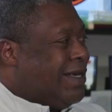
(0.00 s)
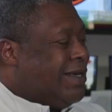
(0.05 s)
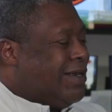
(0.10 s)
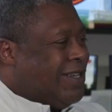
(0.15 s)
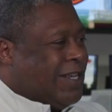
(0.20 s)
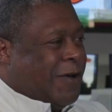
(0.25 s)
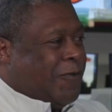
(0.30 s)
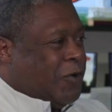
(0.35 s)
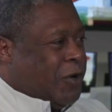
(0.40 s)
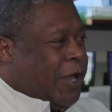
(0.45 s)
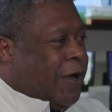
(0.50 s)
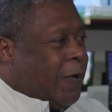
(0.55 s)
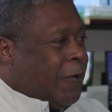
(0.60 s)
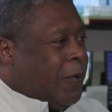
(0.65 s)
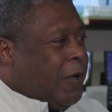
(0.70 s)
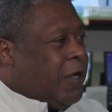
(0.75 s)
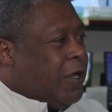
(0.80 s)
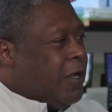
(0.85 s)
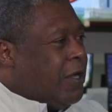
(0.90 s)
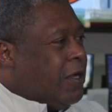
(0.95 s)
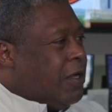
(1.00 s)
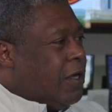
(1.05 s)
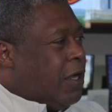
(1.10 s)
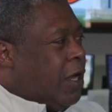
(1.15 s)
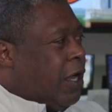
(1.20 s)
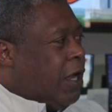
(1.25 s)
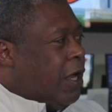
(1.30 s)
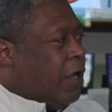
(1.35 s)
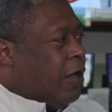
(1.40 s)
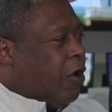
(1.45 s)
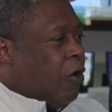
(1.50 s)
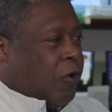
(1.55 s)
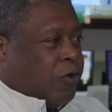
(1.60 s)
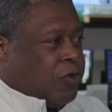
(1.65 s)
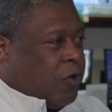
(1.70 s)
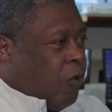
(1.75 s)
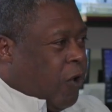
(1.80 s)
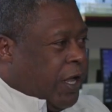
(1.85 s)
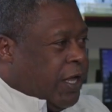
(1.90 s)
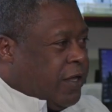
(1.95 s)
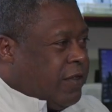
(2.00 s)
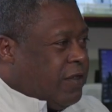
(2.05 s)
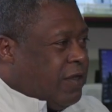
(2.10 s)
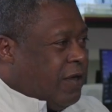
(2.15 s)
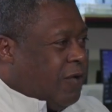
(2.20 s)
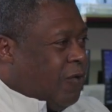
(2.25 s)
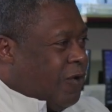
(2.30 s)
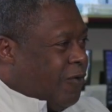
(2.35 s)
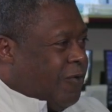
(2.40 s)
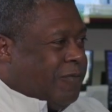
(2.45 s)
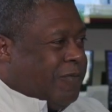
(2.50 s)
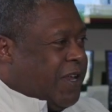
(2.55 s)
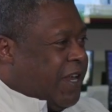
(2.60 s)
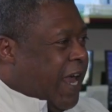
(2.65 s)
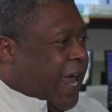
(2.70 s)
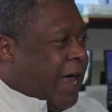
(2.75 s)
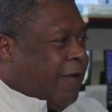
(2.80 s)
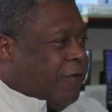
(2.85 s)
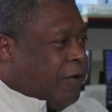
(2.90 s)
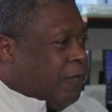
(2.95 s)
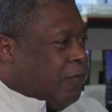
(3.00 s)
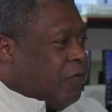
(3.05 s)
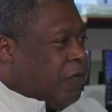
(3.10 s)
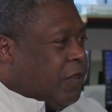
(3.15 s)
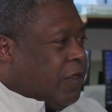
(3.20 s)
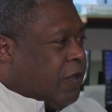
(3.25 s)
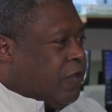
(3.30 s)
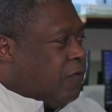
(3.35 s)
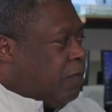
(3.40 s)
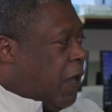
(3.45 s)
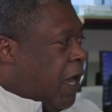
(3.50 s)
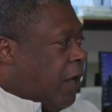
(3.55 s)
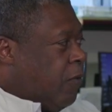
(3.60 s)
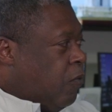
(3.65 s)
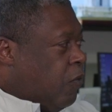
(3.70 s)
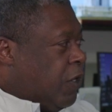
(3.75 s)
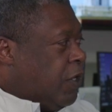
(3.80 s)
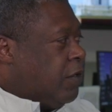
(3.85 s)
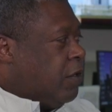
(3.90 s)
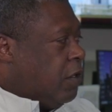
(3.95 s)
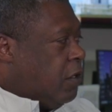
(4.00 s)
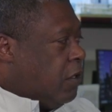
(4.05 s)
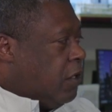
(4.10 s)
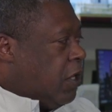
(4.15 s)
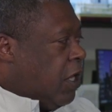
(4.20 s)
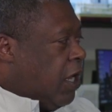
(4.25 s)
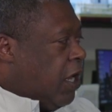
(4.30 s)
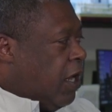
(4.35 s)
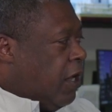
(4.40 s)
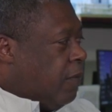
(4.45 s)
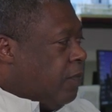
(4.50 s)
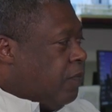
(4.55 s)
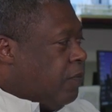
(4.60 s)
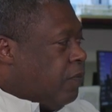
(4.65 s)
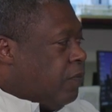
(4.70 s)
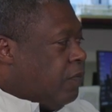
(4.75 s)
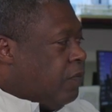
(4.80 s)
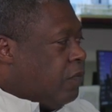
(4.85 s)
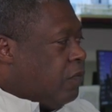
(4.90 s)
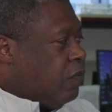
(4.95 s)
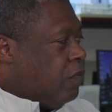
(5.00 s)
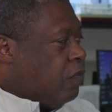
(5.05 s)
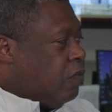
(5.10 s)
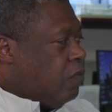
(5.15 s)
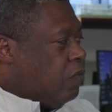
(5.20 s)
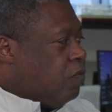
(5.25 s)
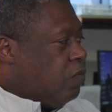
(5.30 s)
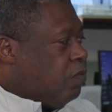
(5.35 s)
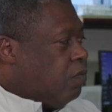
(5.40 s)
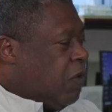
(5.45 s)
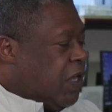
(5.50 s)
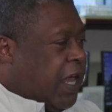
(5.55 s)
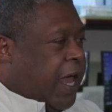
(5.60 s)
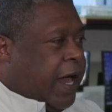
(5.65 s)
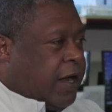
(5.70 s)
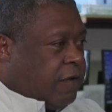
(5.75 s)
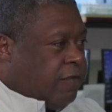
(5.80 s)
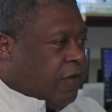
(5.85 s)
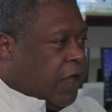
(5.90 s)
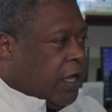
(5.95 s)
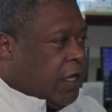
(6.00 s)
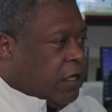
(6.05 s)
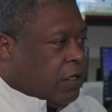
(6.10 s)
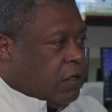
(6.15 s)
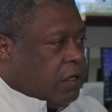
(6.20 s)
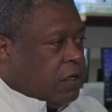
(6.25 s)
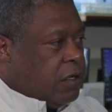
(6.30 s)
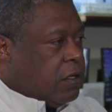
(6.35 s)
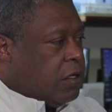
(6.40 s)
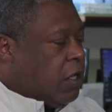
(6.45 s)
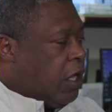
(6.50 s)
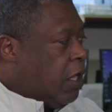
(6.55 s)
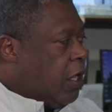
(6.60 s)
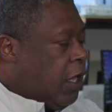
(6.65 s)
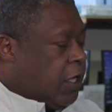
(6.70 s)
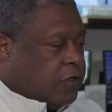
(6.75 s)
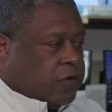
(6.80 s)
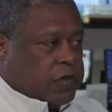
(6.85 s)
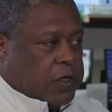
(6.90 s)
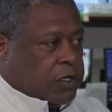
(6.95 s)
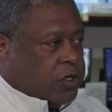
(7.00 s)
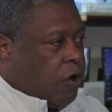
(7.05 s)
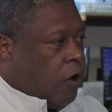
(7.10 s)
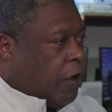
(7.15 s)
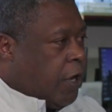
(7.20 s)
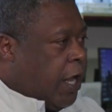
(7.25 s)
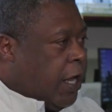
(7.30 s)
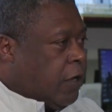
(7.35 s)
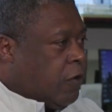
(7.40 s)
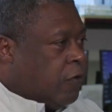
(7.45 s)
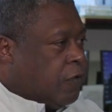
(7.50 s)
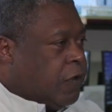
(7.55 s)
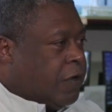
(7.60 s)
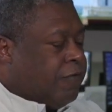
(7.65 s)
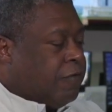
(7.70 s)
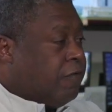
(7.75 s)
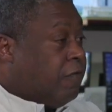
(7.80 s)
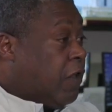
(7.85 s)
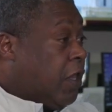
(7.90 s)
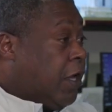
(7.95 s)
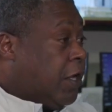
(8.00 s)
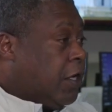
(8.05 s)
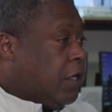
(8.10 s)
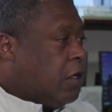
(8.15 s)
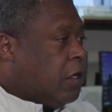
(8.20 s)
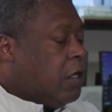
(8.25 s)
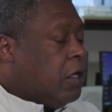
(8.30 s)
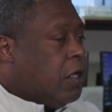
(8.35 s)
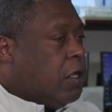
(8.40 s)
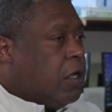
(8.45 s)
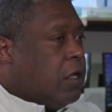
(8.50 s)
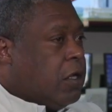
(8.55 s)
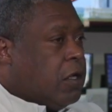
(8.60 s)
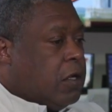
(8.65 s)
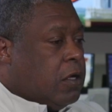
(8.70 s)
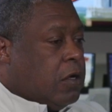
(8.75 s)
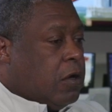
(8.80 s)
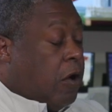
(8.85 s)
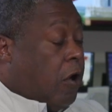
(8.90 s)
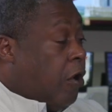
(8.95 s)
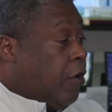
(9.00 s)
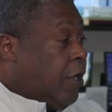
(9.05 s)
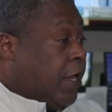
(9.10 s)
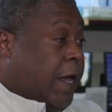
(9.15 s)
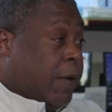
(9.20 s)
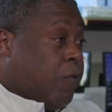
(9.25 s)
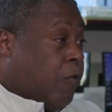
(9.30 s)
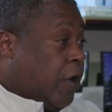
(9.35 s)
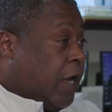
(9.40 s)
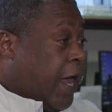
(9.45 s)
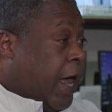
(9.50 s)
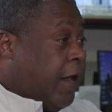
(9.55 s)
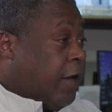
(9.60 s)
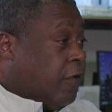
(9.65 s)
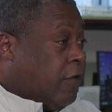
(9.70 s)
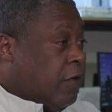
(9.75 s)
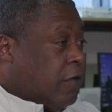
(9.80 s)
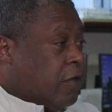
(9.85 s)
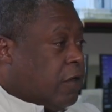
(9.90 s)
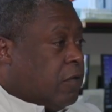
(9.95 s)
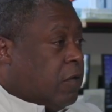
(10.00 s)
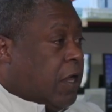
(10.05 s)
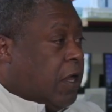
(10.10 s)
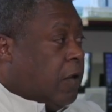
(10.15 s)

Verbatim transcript: You never know. Uh, earthquakes, where we've been having them, this spot would uh, be activated. Uh, like you said, tornadoes, even flooding, or network outages.